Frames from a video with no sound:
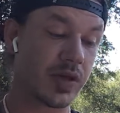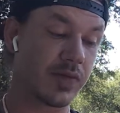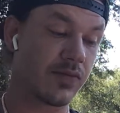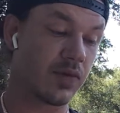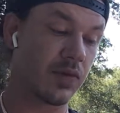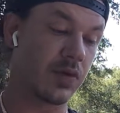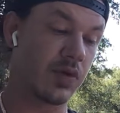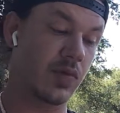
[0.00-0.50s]
a
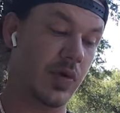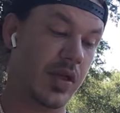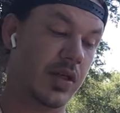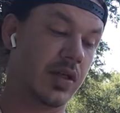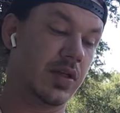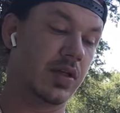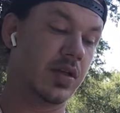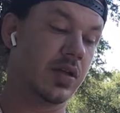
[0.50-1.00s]
trigger
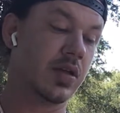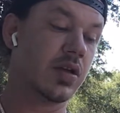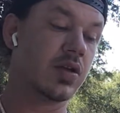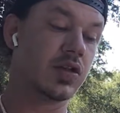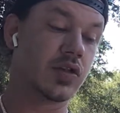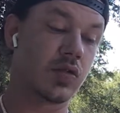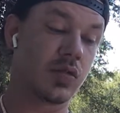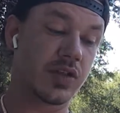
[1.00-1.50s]
for awakening
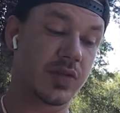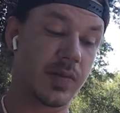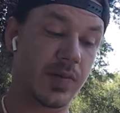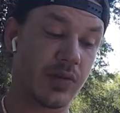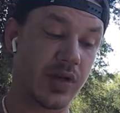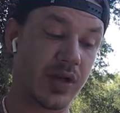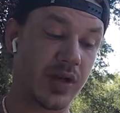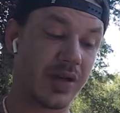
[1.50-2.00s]

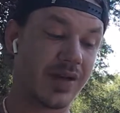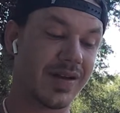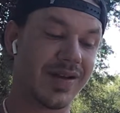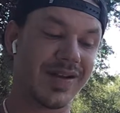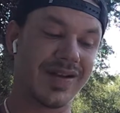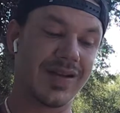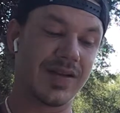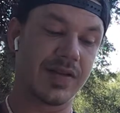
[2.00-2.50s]
source memory,